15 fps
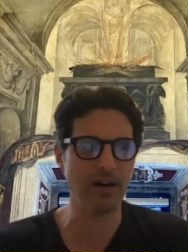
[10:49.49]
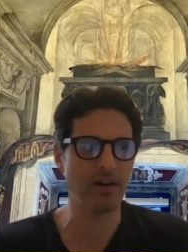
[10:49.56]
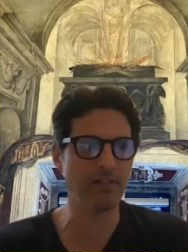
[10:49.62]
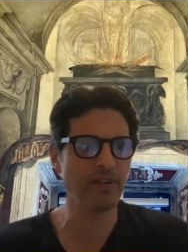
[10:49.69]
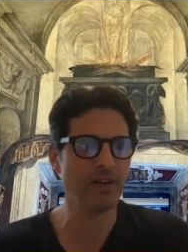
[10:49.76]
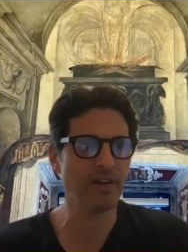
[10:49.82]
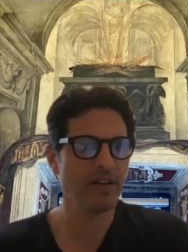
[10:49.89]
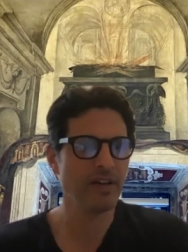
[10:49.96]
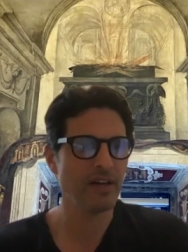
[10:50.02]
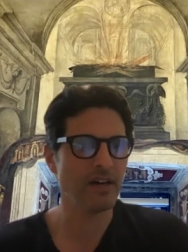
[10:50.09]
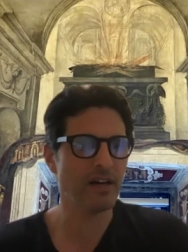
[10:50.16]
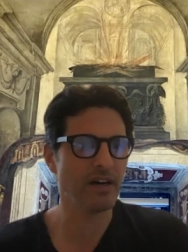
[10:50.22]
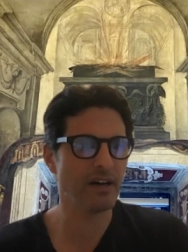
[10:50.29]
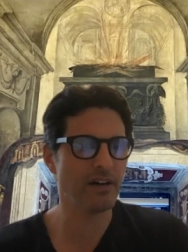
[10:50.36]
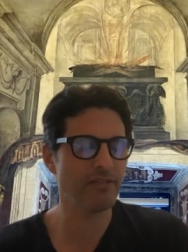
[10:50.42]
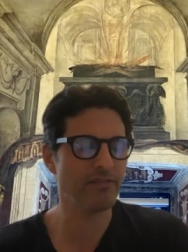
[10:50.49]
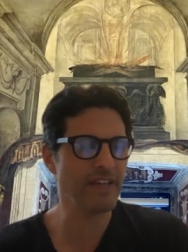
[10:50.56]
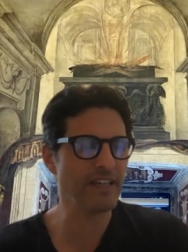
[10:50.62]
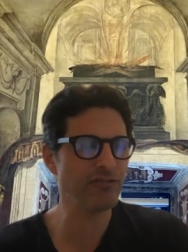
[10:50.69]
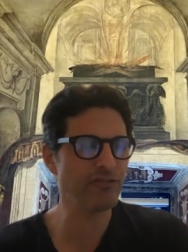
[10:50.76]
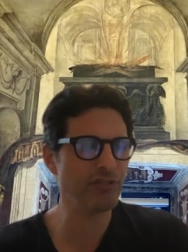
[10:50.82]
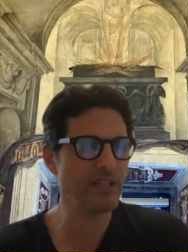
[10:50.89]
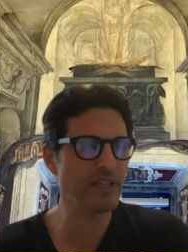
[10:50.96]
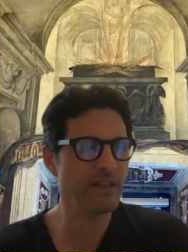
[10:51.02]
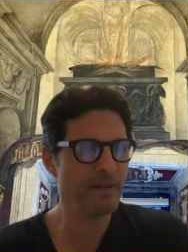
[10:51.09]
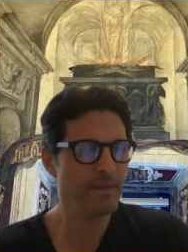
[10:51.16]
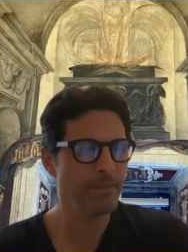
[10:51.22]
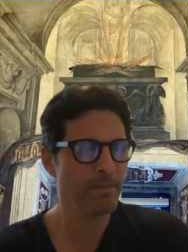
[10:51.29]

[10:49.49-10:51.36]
of a fig tree.